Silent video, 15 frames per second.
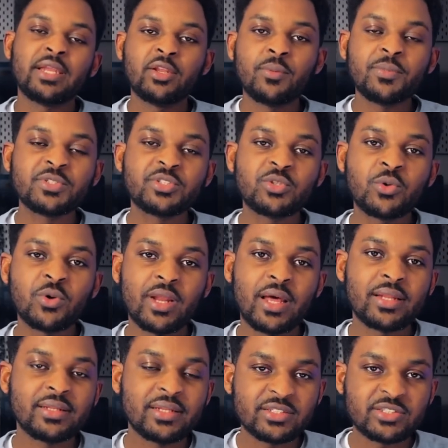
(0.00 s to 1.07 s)
number two on our
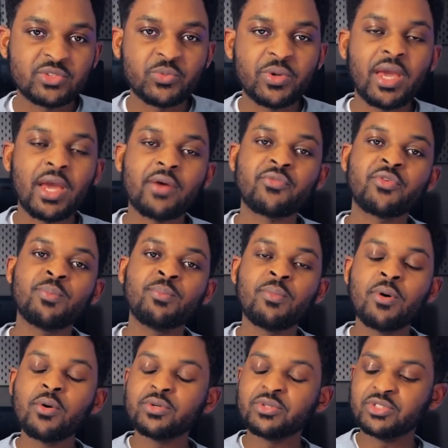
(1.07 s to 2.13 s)
list, we have
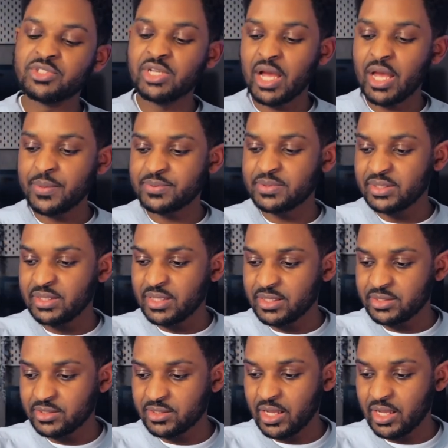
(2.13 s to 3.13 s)
Remote Jobs Ninja.